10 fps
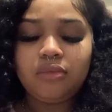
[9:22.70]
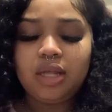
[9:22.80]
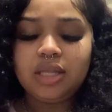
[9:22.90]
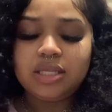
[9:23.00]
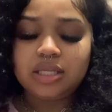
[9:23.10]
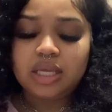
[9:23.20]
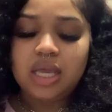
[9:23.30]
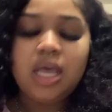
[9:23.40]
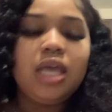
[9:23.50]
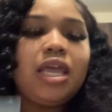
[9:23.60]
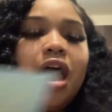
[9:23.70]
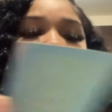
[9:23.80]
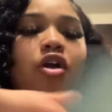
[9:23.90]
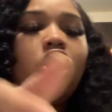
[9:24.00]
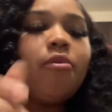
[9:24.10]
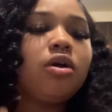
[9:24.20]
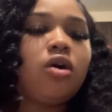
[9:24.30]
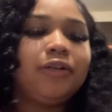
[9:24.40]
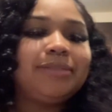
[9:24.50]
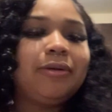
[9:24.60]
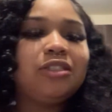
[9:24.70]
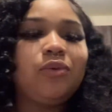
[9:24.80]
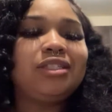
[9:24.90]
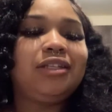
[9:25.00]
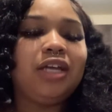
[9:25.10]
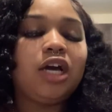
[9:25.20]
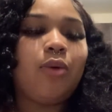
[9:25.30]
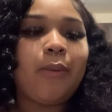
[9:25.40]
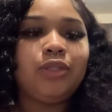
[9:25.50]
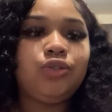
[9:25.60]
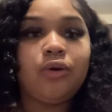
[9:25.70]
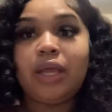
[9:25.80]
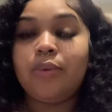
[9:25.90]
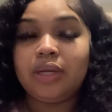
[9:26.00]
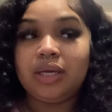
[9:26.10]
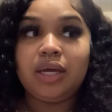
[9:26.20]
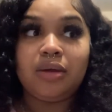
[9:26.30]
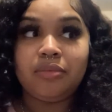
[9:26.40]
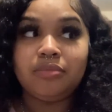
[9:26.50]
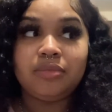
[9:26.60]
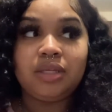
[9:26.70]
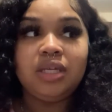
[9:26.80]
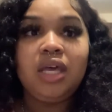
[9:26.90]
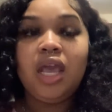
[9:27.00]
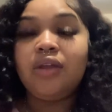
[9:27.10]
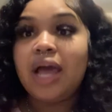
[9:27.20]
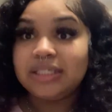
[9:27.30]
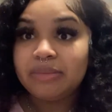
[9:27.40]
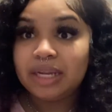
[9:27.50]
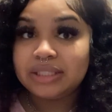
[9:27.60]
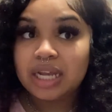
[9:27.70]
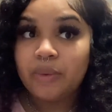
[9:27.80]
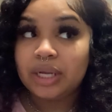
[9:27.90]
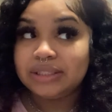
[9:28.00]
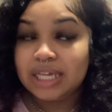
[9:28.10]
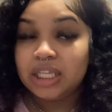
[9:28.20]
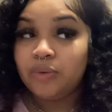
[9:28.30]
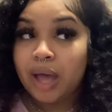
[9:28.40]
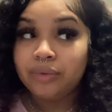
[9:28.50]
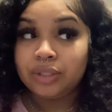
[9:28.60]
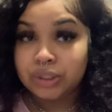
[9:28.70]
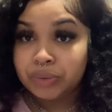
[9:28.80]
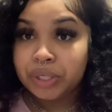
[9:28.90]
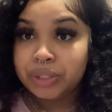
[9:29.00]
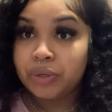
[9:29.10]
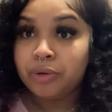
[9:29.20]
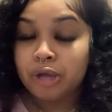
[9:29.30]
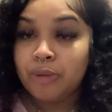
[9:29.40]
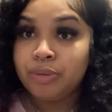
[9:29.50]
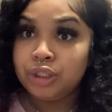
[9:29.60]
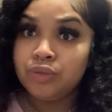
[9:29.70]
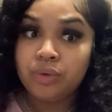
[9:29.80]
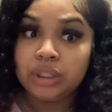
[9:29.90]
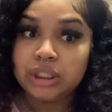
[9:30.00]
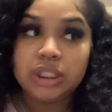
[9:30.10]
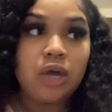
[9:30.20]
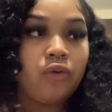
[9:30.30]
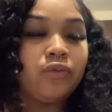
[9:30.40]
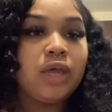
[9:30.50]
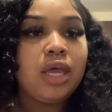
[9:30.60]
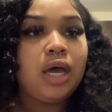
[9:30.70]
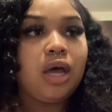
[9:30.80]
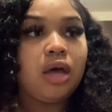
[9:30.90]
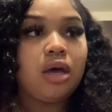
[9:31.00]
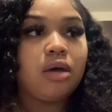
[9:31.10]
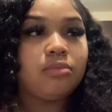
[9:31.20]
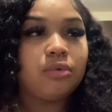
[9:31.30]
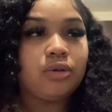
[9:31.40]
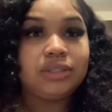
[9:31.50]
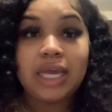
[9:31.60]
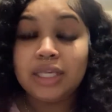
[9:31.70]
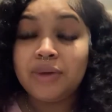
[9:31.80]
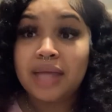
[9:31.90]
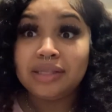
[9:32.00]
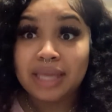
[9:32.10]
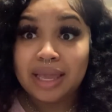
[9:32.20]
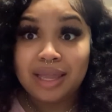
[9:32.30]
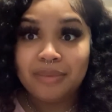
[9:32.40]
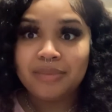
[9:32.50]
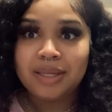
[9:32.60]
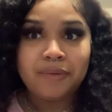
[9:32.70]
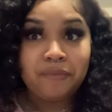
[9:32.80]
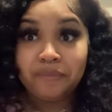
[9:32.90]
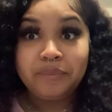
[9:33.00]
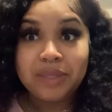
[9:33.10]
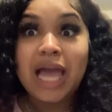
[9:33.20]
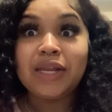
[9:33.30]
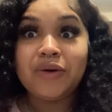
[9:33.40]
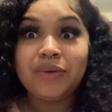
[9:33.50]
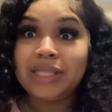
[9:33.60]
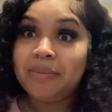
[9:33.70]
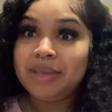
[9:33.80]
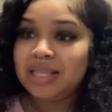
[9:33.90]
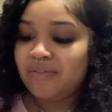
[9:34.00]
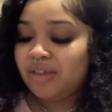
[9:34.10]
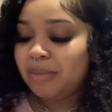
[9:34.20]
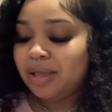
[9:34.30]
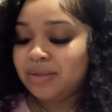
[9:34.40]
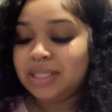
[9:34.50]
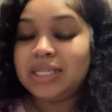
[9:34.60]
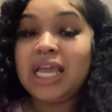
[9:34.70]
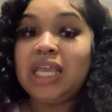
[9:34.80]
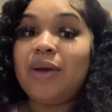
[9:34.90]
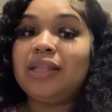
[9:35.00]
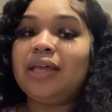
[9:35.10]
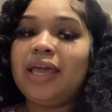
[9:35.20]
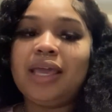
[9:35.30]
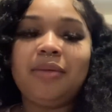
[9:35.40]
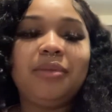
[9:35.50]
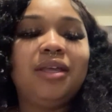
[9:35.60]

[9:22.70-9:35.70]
Let's see. Yeah, the Hermit card. This person wants to duck away with you, or they want to, you know how somebody say they want to take you out the streets, or put you on the shelf, or take you out the game? Y'all know what that means, females. Take you out the game.